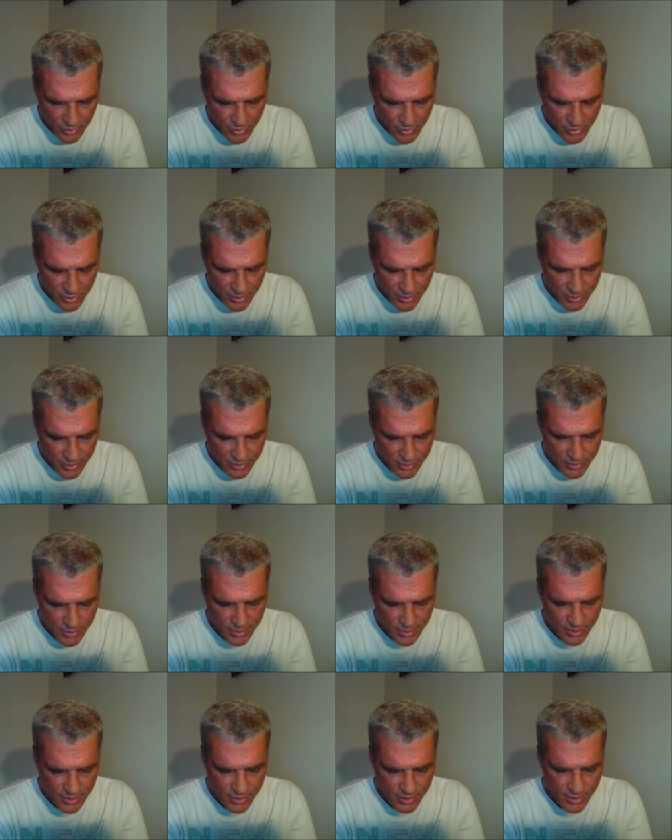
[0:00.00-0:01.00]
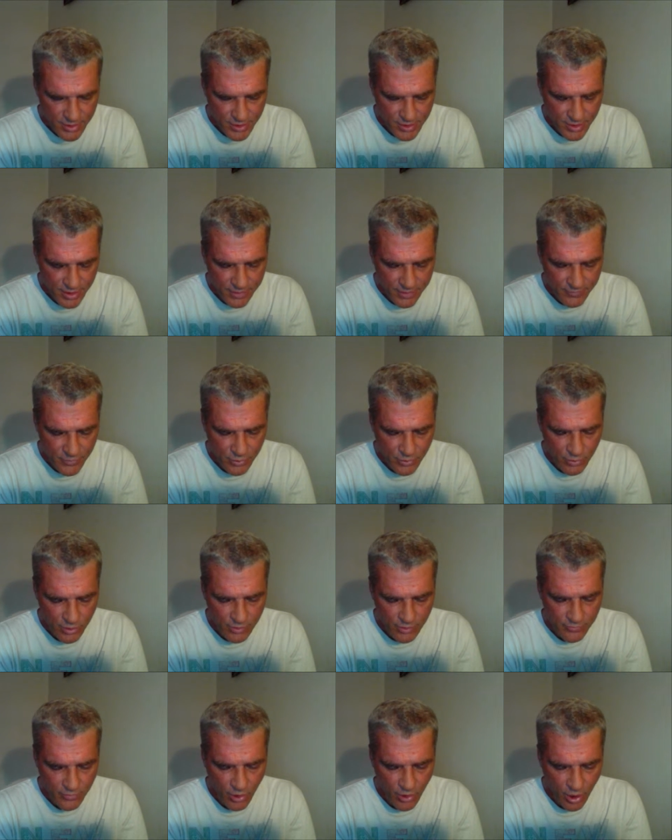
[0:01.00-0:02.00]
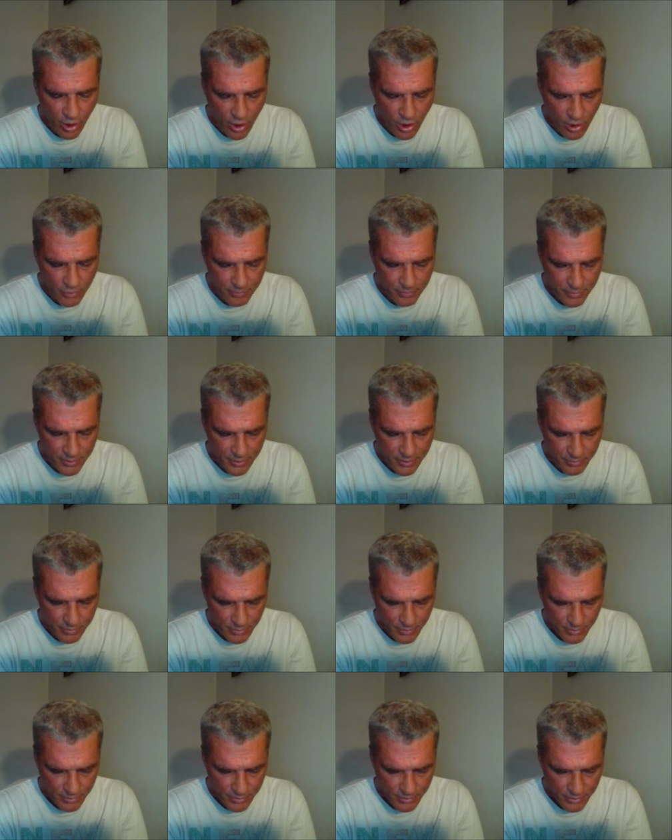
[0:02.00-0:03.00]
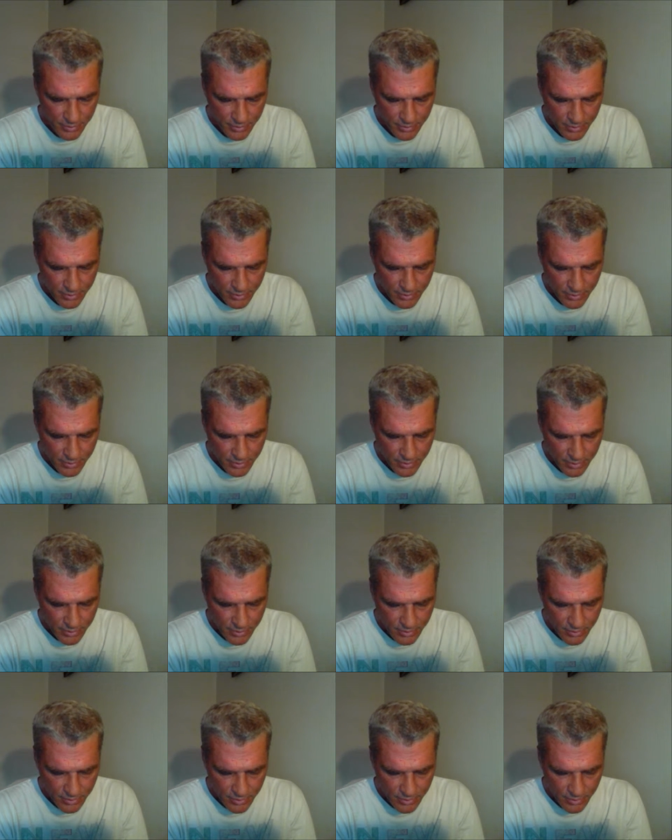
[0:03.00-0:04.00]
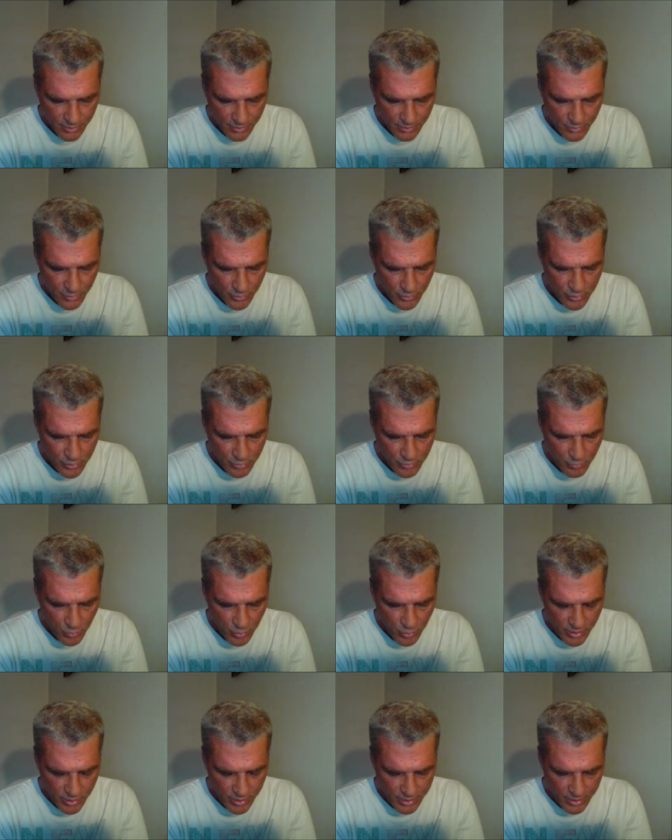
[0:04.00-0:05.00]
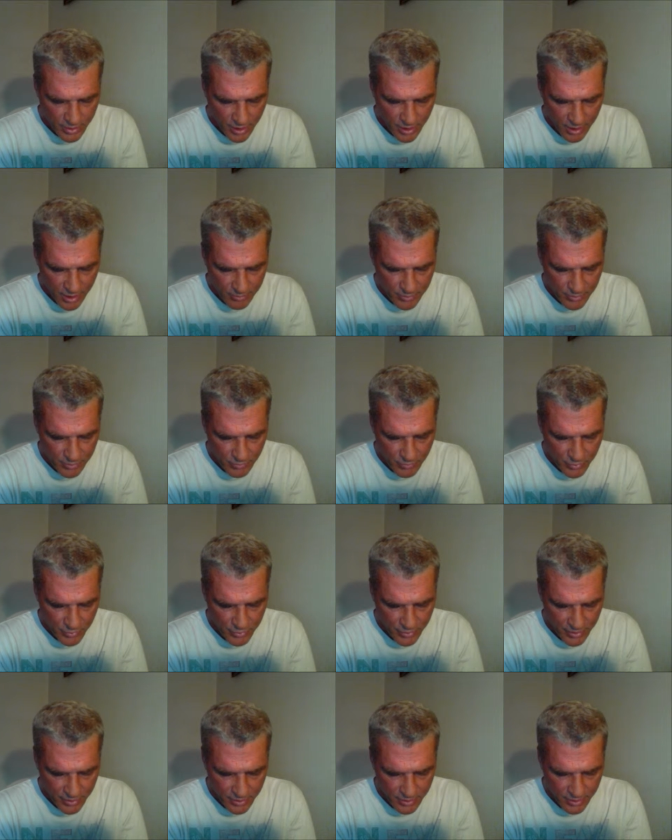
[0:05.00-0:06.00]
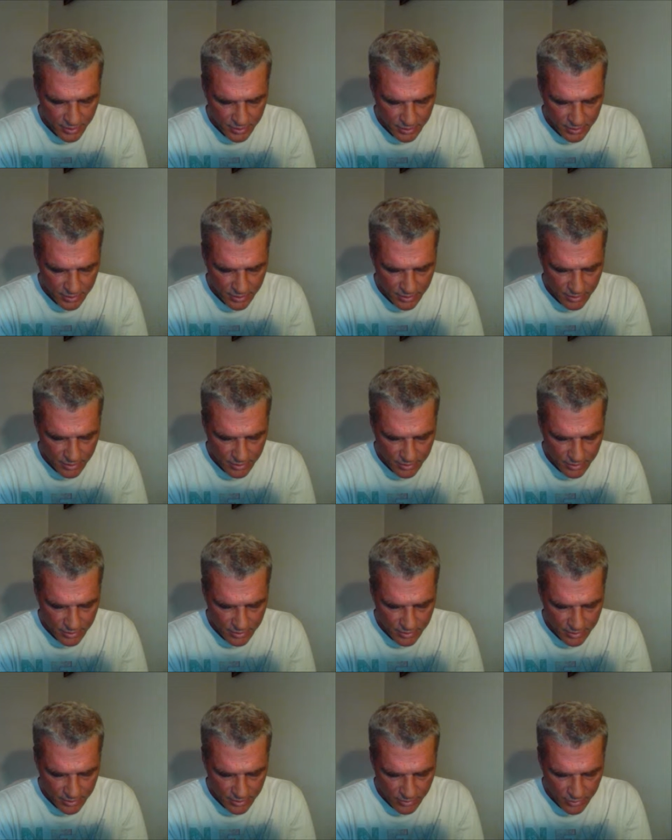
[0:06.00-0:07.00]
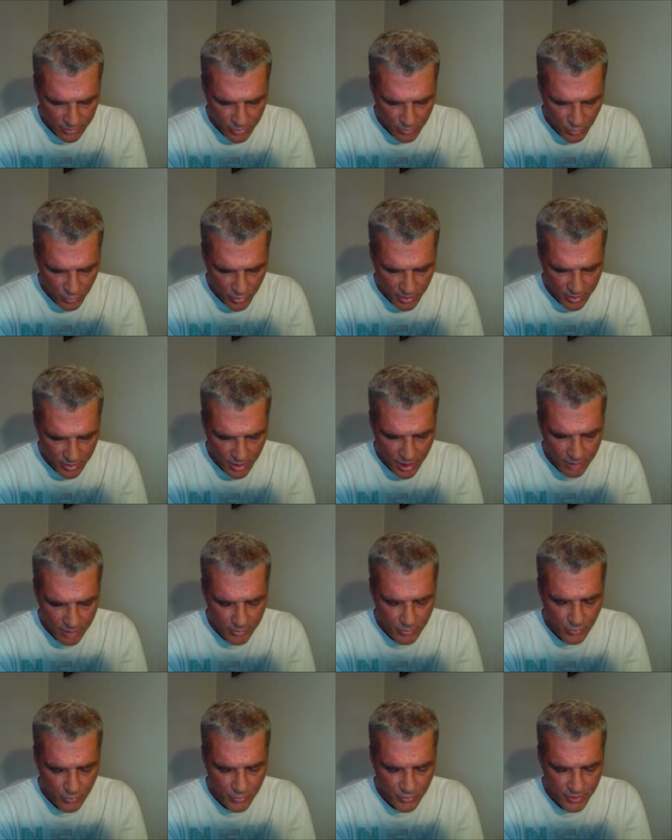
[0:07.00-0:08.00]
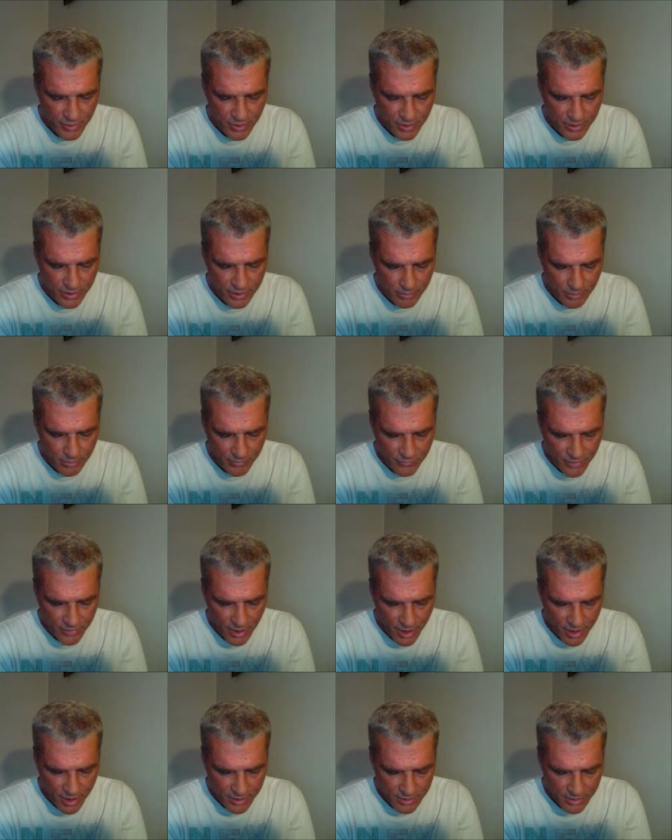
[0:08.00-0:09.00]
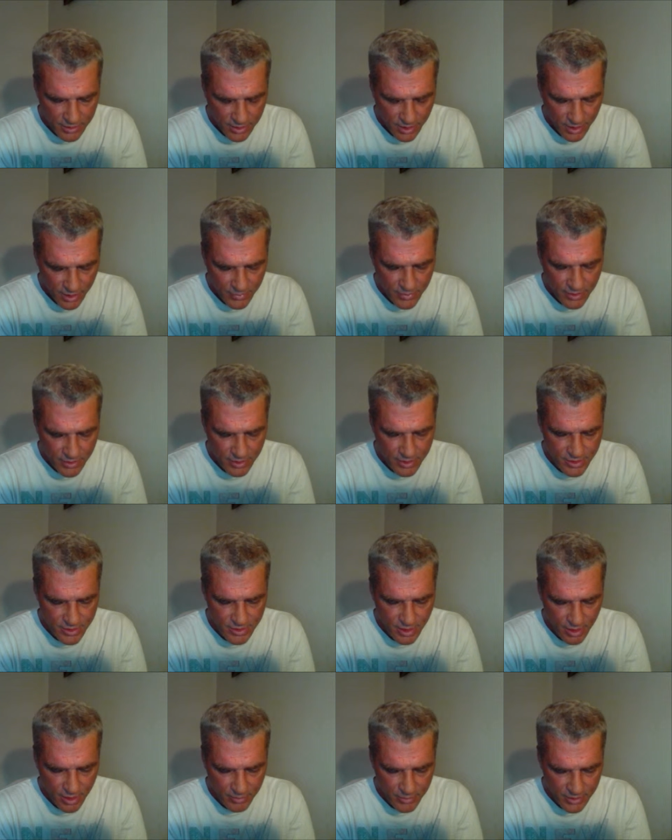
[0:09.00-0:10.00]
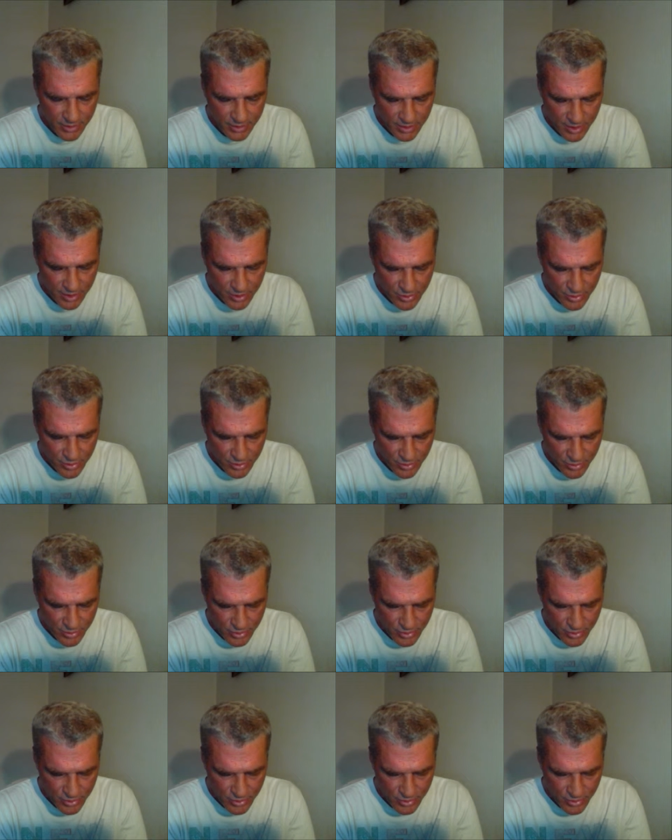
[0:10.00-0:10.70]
Jesus is the Savior of all people. There is more in common with the king. There is more in common with the Kingdom of God and the Islamic nations